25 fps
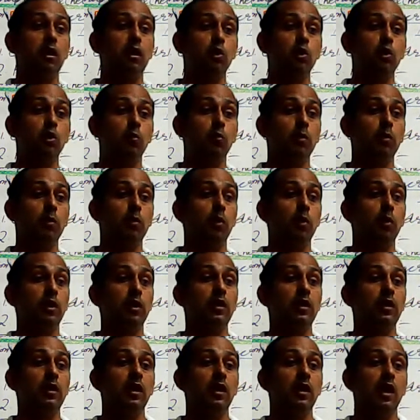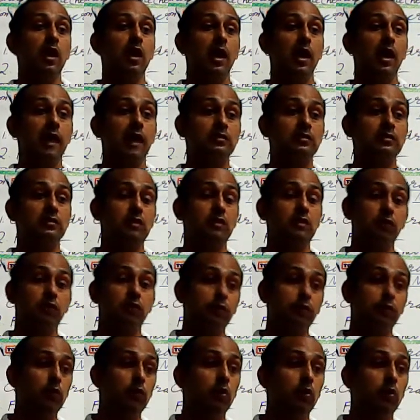human body as
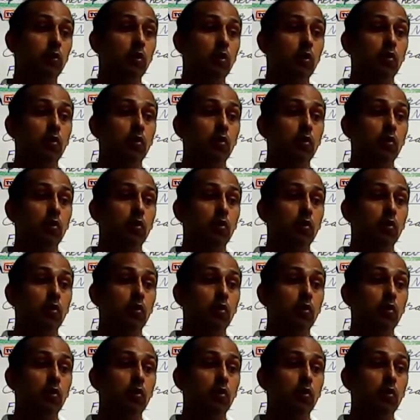given below.